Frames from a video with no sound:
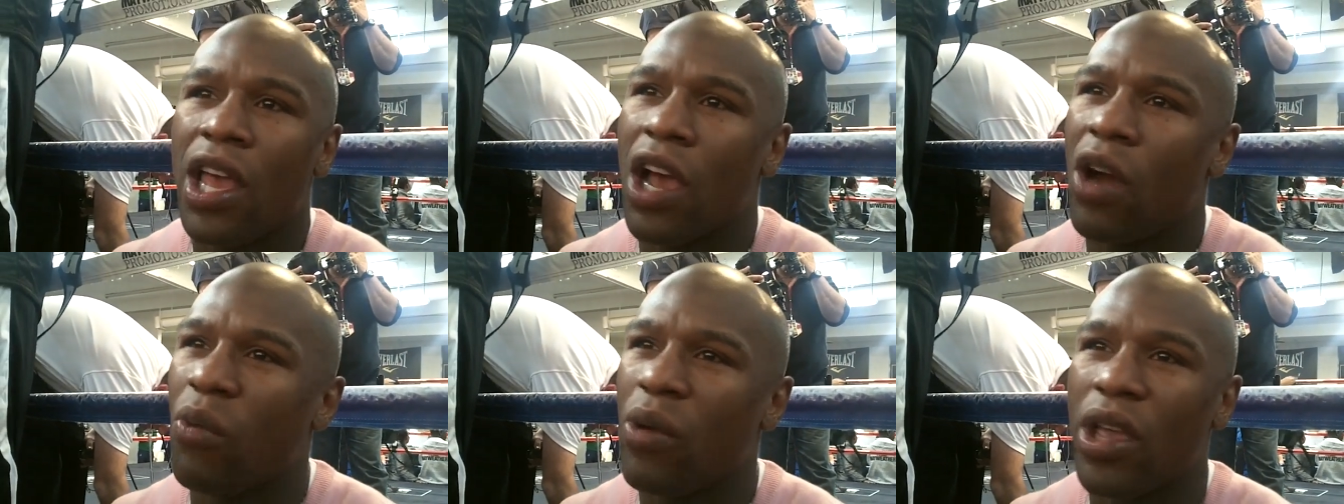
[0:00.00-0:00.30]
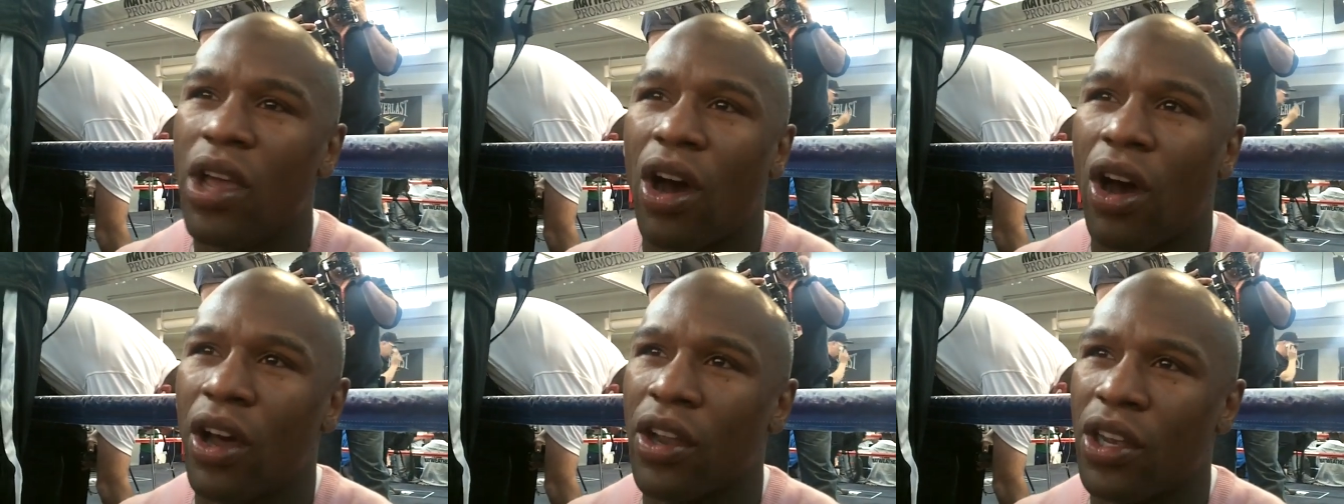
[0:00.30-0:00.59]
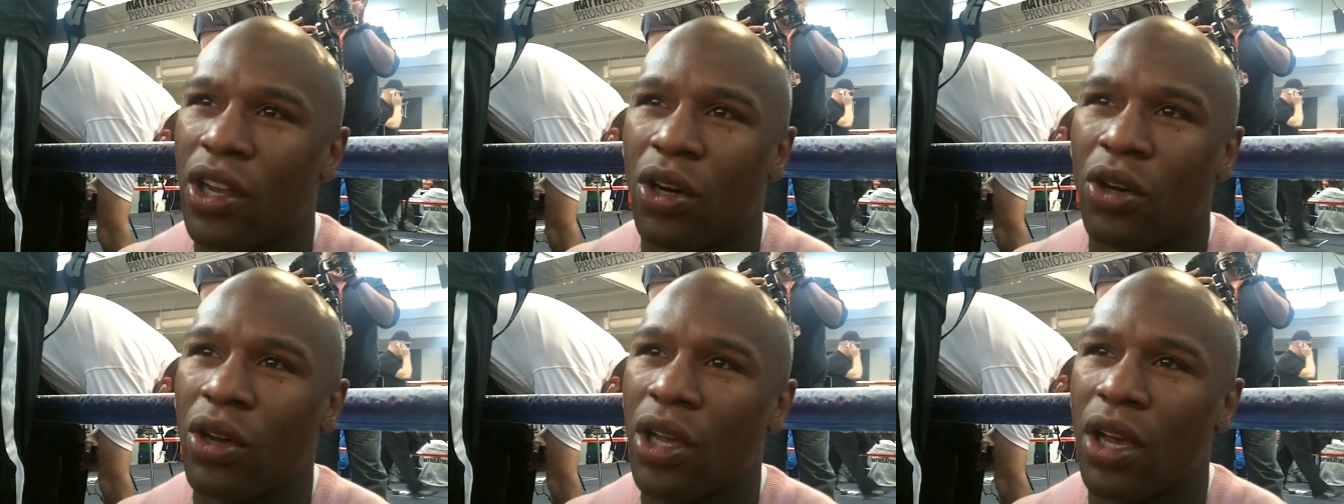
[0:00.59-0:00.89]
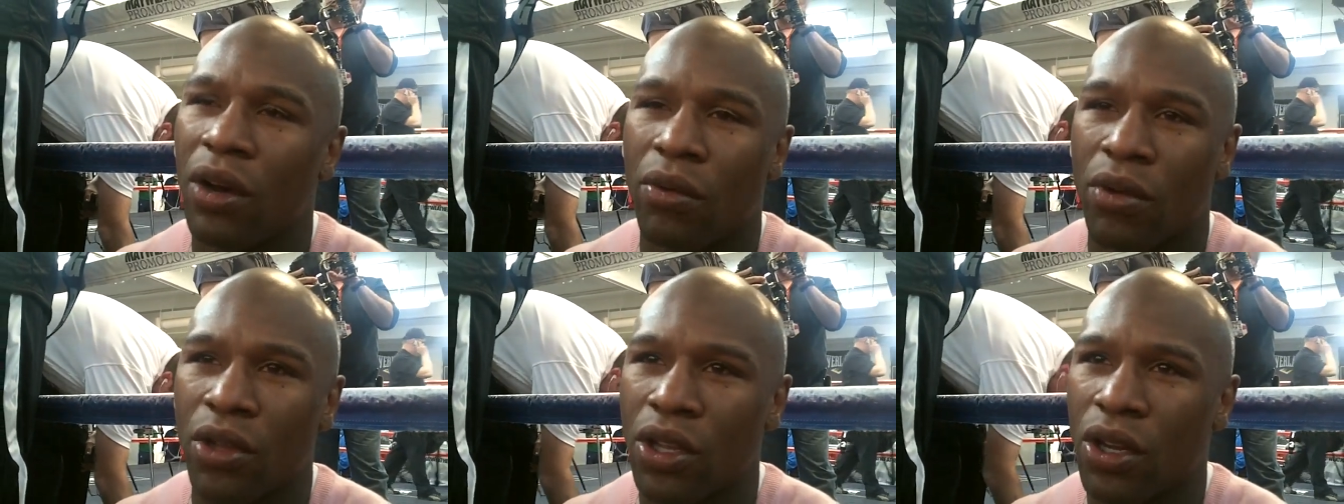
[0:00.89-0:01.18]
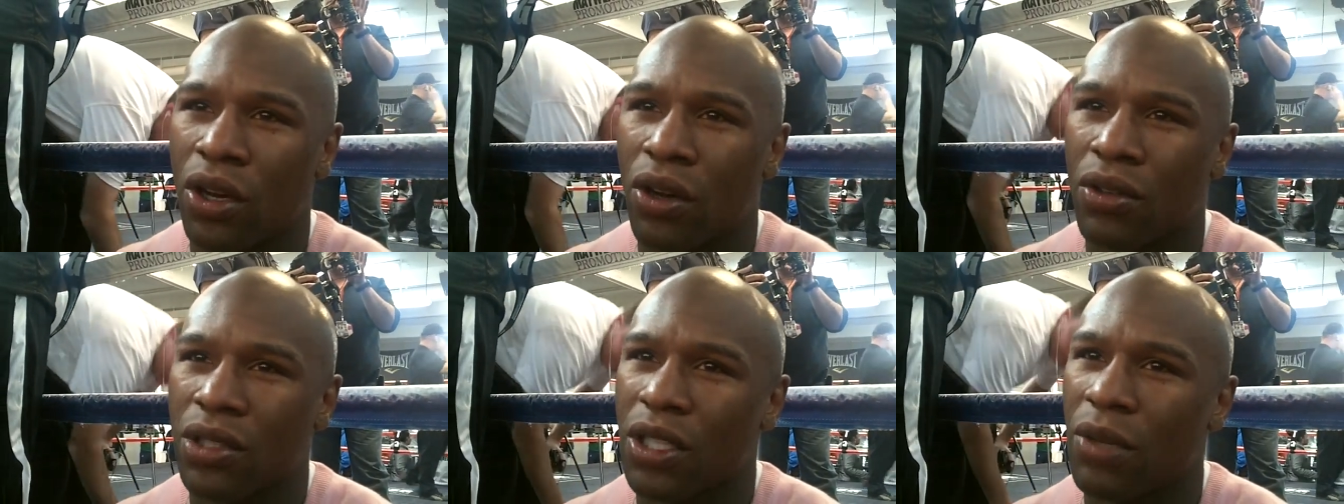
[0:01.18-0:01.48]
And we all know,
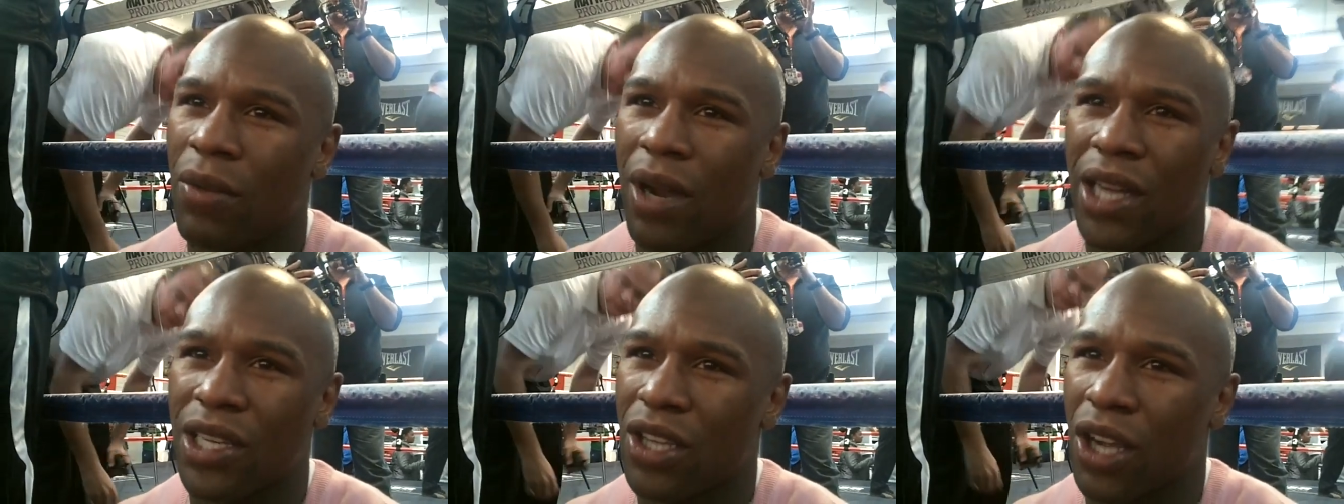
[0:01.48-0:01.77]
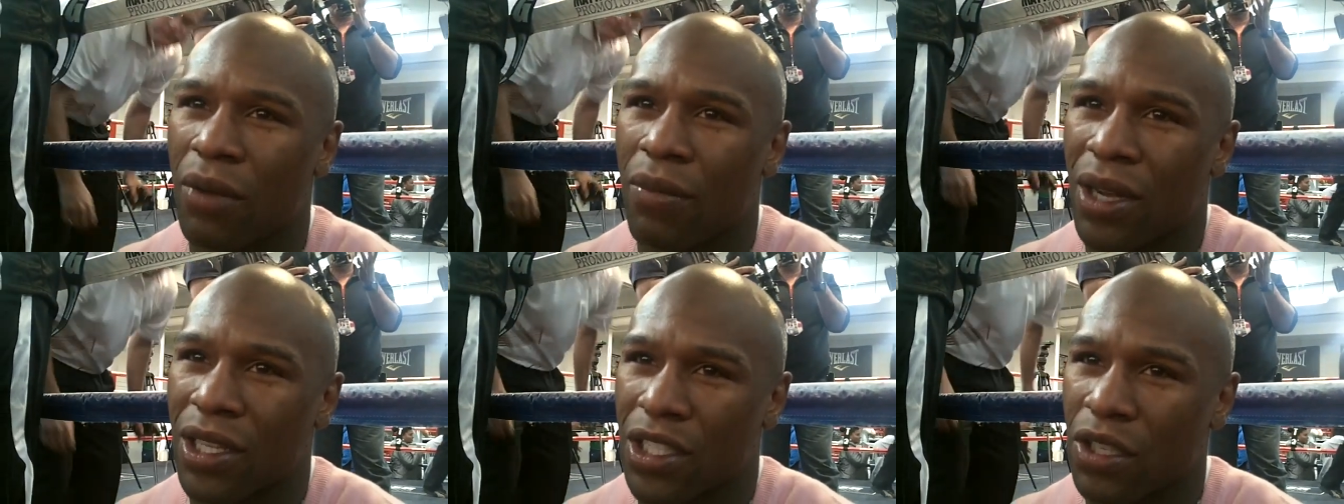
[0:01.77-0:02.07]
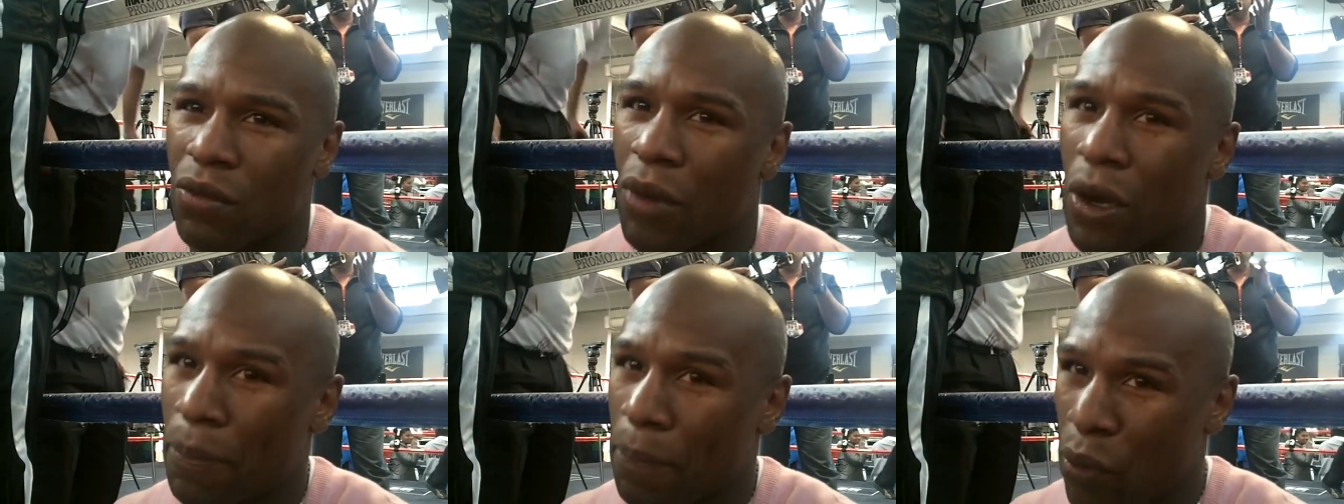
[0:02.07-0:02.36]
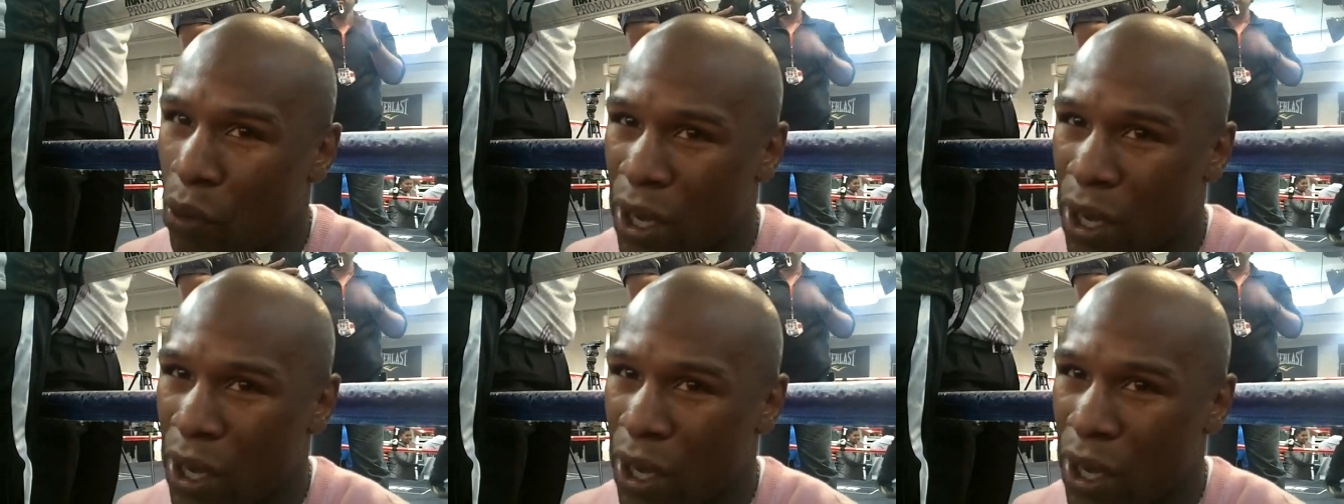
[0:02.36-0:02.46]
you know, somebody talking about someone